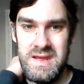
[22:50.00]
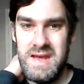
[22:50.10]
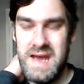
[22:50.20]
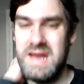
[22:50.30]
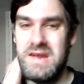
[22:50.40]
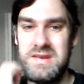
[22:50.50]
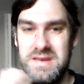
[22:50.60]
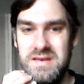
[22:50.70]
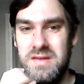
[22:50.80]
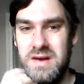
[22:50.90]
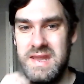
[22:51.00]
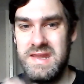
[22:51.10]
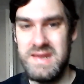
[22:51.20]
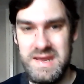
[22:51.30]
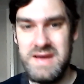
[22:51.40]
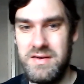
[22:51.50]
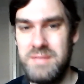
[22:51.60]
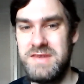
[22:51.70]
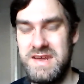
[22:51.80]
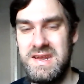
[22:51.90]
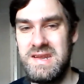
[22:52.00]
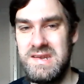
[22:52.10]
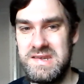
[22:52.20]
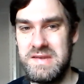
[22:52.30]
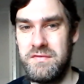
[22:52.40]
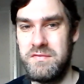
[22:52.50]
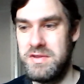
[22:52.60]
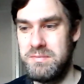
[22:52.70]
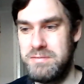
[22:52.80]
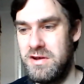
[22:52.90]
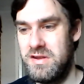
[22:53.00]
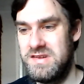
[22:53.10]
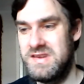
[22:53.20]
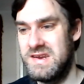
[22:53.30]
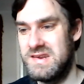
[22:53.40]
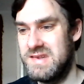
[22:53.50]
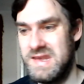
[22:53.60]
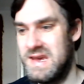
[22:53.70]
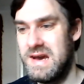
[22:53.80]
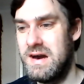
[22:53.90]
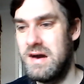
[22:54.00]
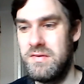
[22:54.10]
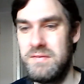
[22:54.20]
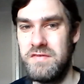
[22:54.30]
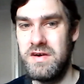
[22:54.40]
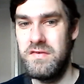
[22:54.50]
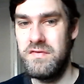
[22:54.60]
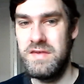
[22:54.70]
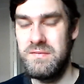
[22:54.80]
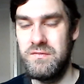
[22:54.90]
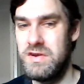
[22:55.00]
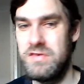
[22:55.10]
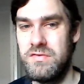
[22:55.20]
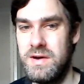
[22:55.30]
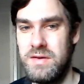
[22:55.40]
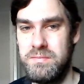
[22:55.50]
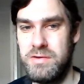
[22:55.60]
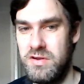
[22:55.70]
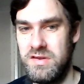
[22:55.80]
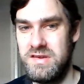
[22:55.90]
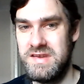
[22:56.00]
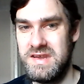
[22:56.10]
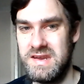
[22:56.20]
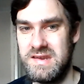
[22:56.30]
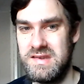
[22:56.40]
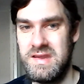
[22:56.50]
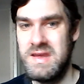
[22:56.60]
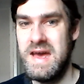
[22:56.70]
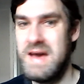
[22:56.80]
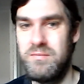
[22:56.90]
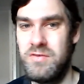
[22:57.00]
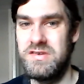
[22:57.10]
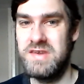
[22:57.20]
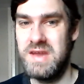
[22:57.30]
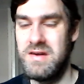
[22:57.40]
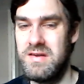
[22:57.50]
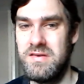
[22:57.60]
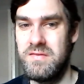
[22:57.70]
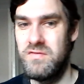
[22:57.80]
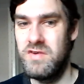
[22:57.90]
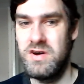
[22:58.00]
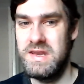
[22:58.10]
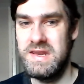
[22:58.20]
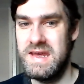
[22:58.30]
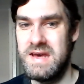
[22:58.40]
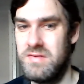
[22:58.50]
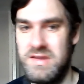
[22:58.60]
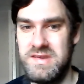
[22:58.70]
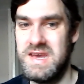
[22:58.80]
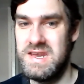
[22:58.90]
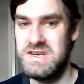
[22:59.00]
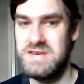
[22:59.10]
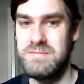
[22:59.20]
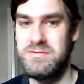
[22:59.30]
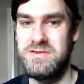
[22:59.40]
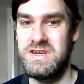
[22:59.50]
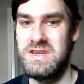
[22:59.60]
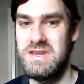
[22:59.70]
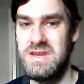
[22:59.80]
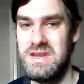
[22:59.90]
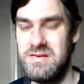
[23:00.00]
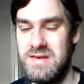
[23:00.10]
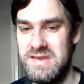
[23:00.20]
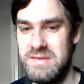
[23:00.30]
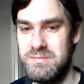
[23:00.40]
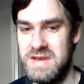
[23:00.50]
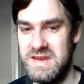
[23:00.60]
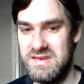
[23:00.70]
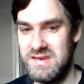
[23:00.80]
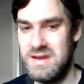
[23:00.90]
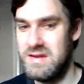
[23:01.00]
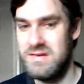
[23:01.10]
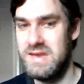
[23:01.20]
And I do like that they're updating some of the politics. They are involving real-world politics and what's going on right now, the tension between the US and Mexico.